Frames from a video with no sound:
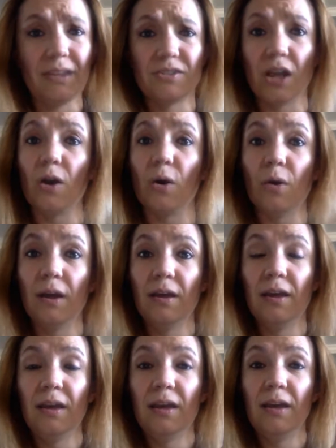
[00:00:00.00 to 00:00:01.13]
So,
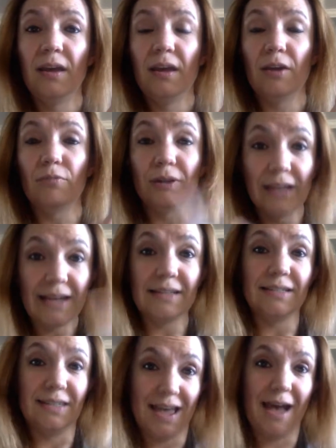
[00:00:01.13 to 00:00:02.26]
related
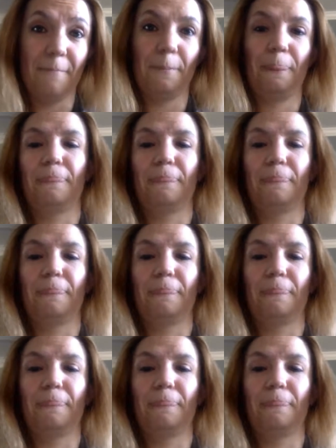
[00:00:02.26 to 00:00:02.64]
to that,